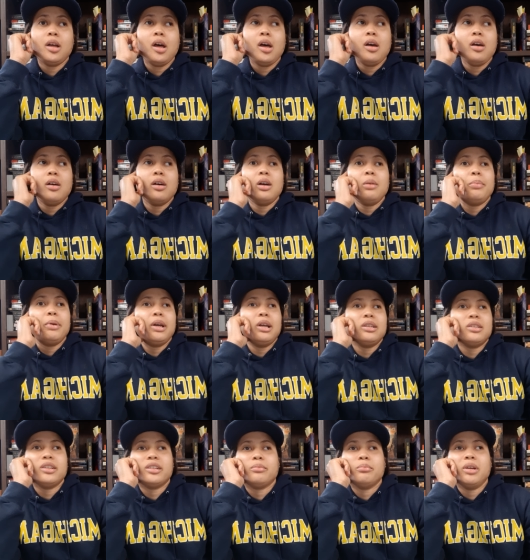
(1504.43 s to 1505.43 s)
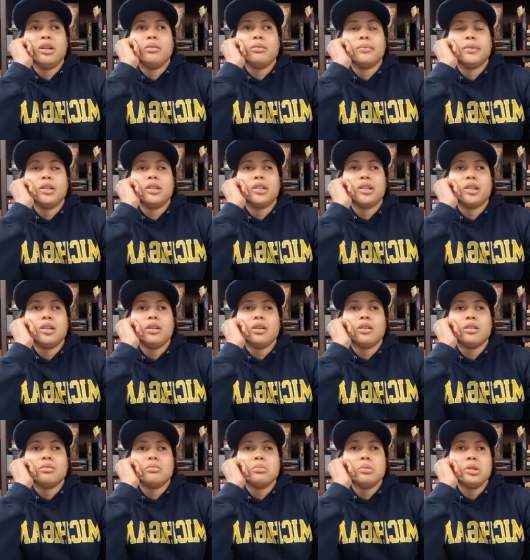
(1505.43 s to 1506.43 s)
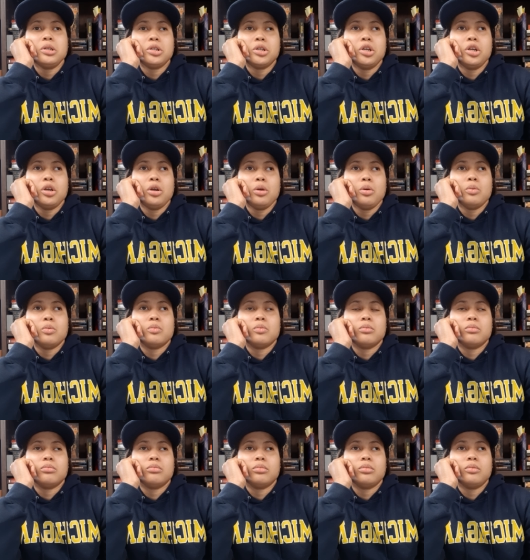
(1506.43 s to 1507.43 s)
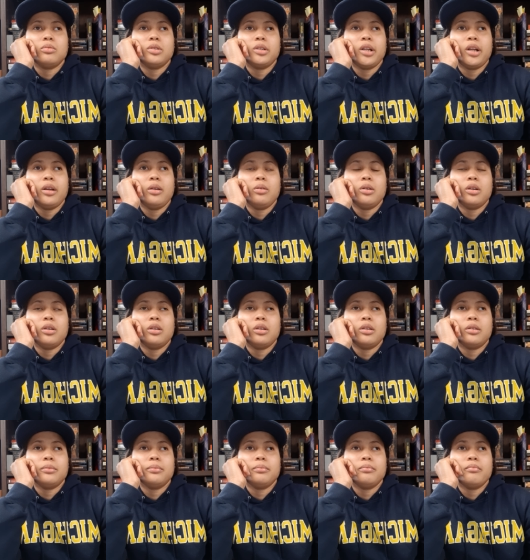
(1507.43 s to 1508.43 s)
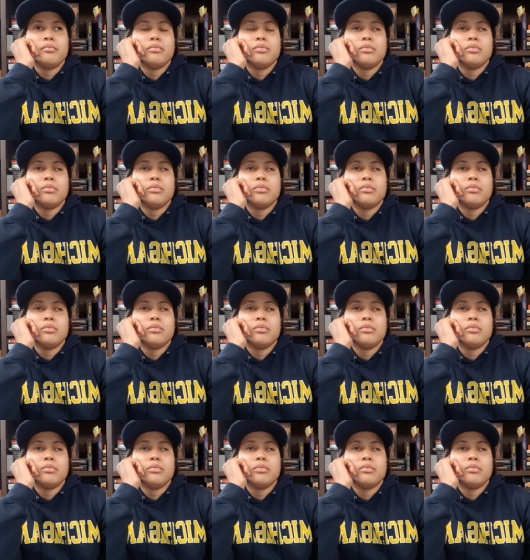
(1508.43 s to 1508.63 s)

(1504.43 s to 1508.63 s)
Oh, her page is minimalistic. It's cute. It's like, um,